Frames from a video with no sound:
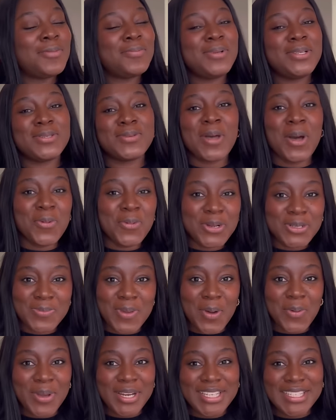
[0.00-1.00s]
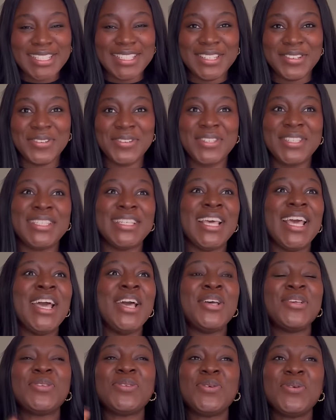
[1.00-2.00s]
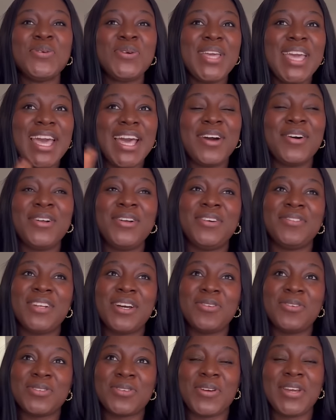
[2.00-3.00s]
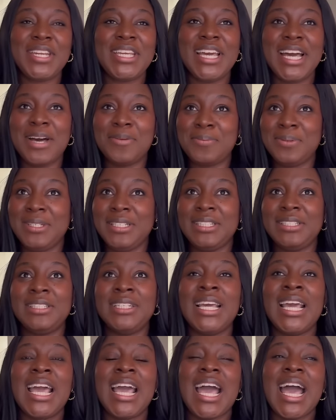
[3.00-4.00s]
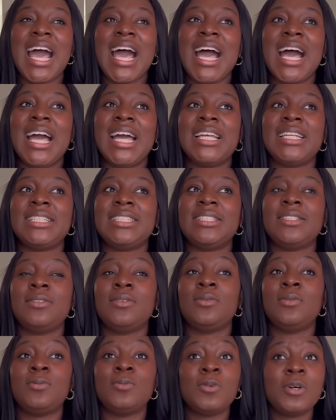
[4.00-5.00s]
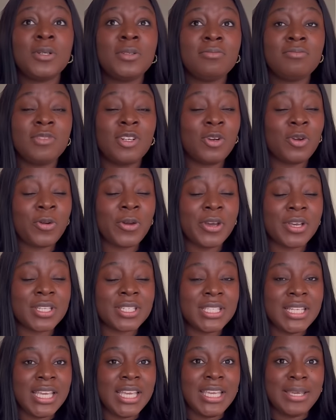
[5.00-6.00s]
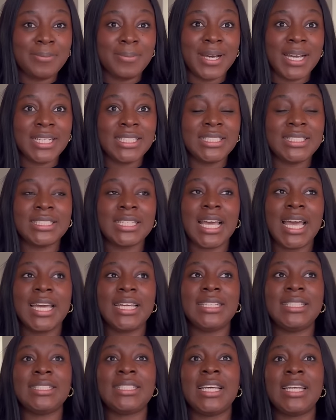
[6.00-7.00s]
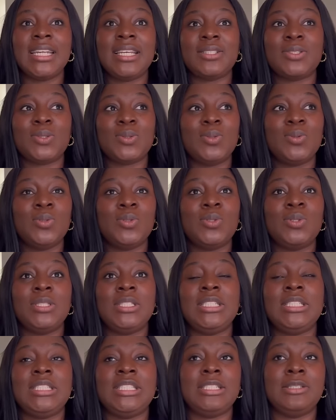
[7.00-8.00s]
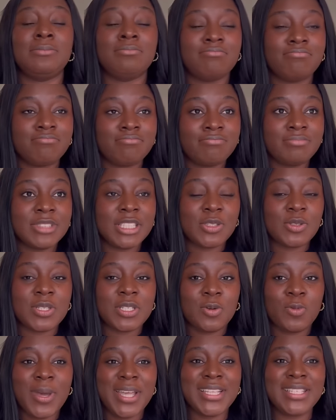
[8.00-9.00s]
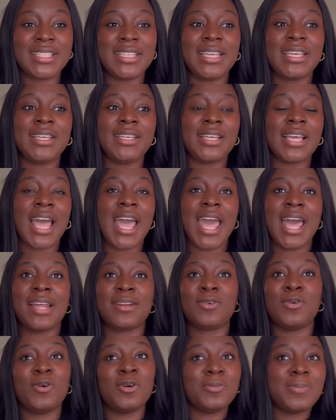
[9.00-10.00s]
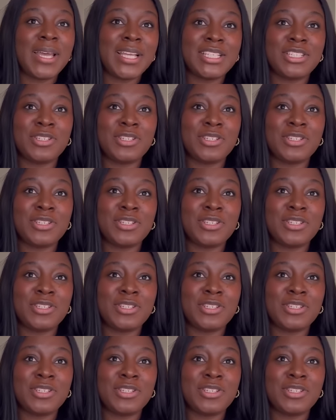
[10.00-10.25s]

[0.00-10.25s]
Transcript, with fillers: please go and watch my wedding series. So yeah, all of that was already happening. And one glorious day in March, I decided to go to the gym. So the Wednesday. I had called my